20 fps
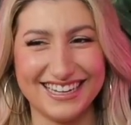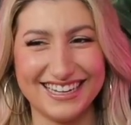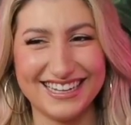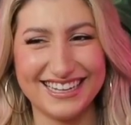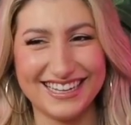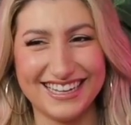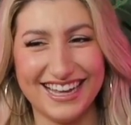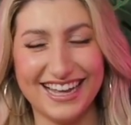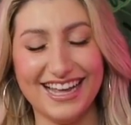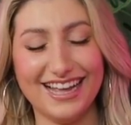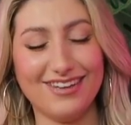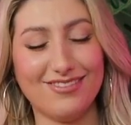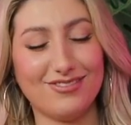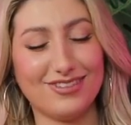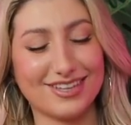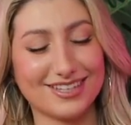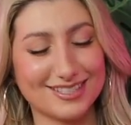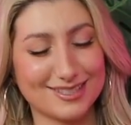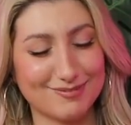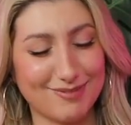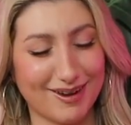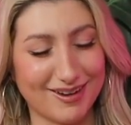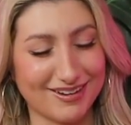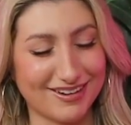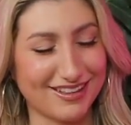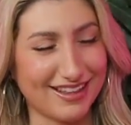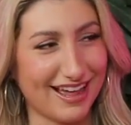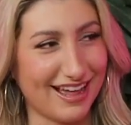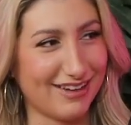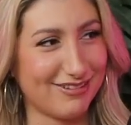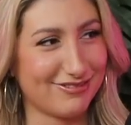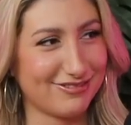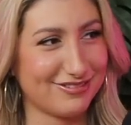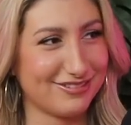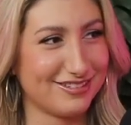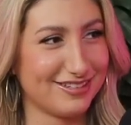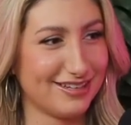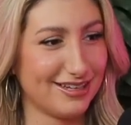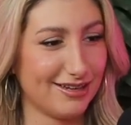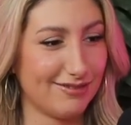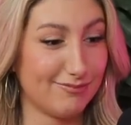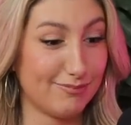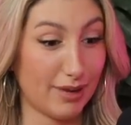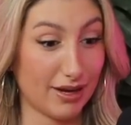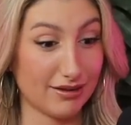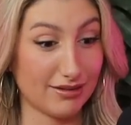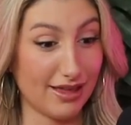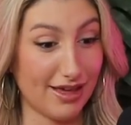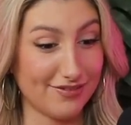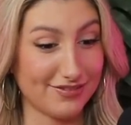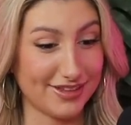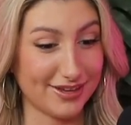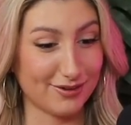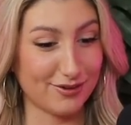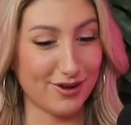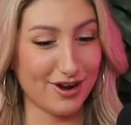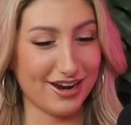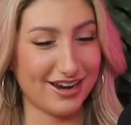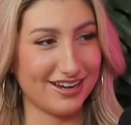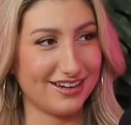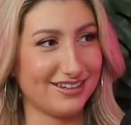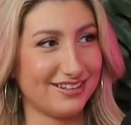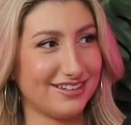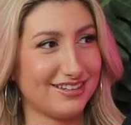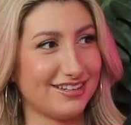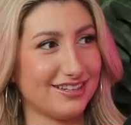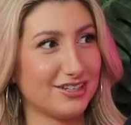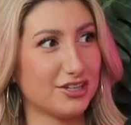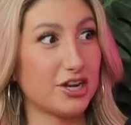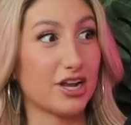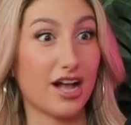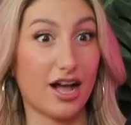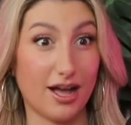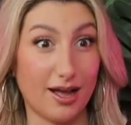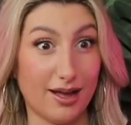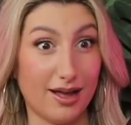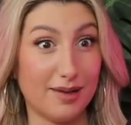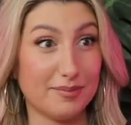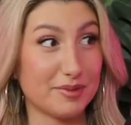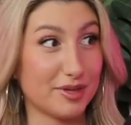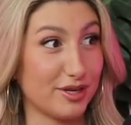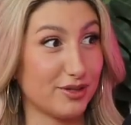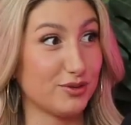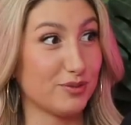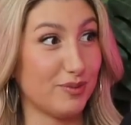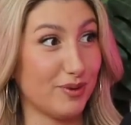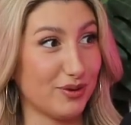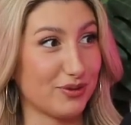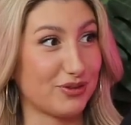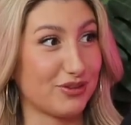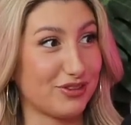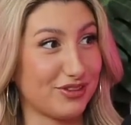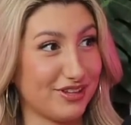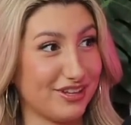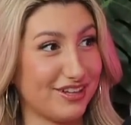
I feel like it's better to laugh. Better laugh than cry. You're like, I'm gonna do both.